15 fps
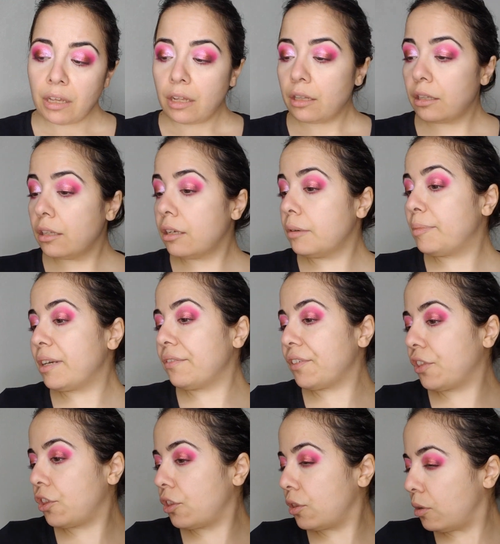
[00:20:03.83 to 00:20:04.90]
little bit of a
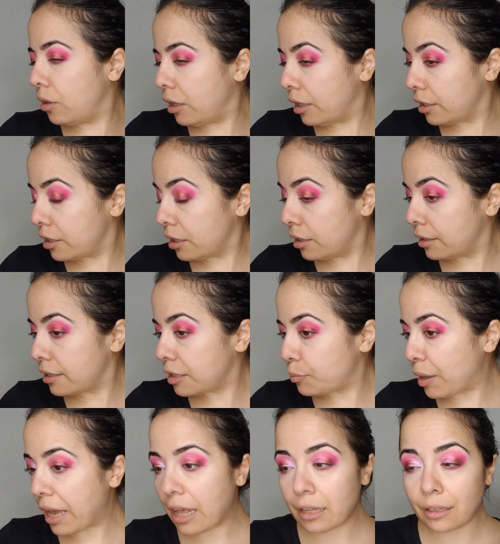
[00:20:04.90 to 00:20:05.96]
thought on this
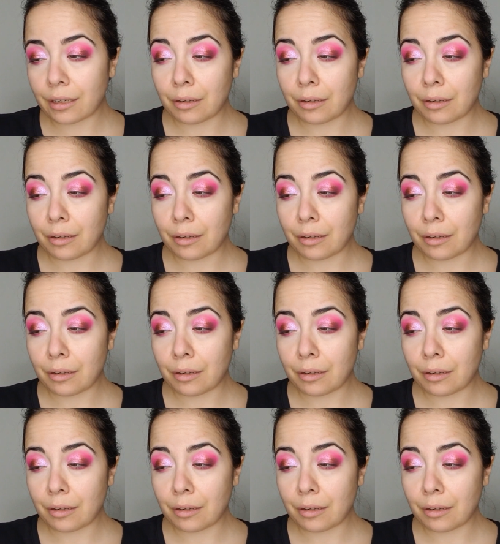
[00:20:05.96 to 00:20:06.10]
palette.